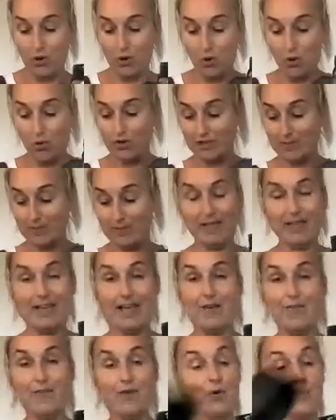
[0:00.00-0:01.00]
Always be
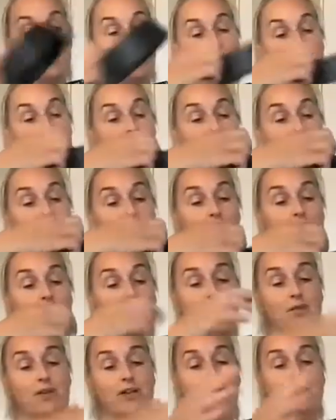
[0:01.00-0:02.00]
careful that you're
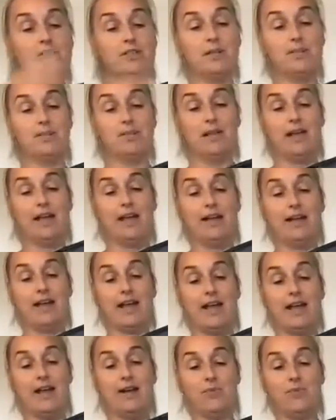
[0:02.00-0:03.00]
holding onto the blade
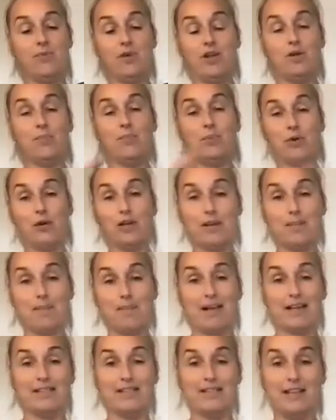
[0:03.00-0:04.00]
and when you're putting it
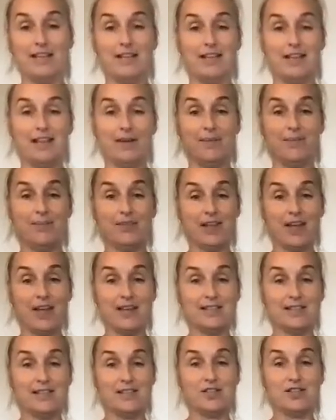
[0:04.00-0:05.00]
back together
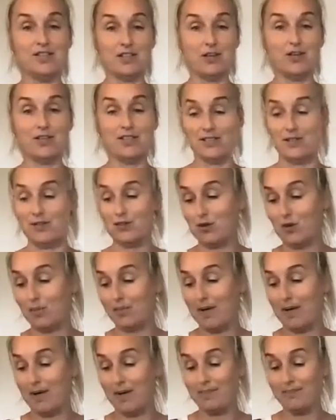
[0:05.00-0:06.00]
as such so it doesn't drop
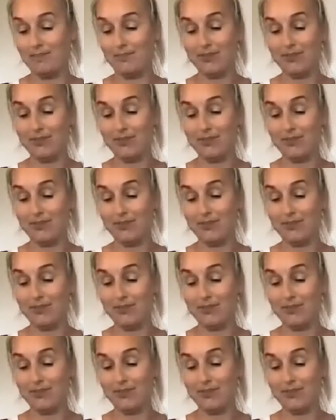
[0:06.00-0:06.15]
out.